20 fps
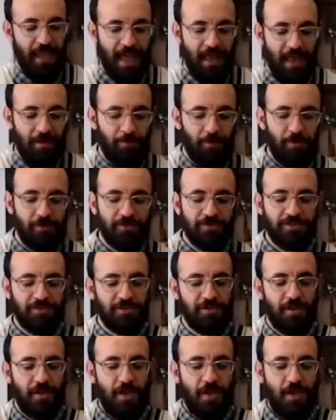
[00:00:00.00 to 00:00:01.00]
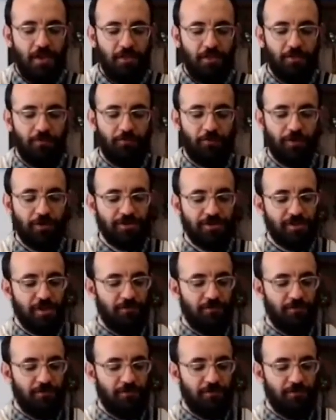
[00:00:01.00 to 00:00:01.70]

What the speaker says: animals. The first